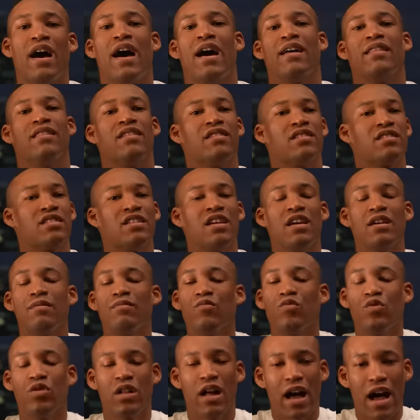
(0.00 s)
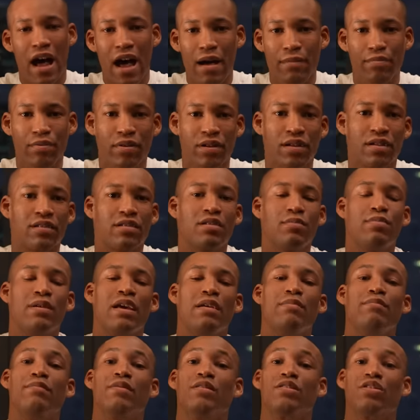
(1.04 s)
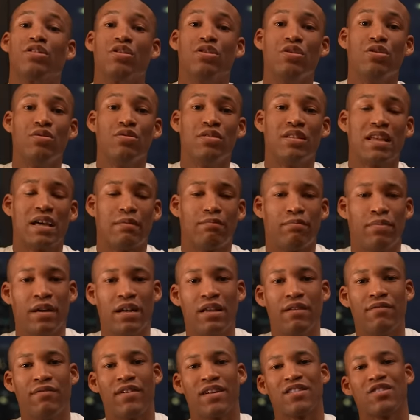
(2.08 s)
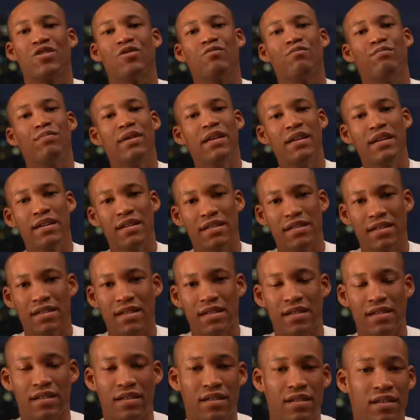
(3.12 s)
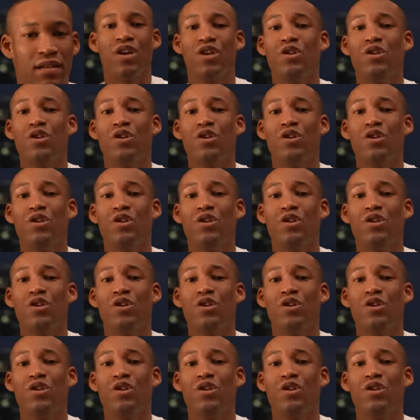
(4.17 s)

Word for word: And the same will happen to be able to lose that belly fat. So be consistent.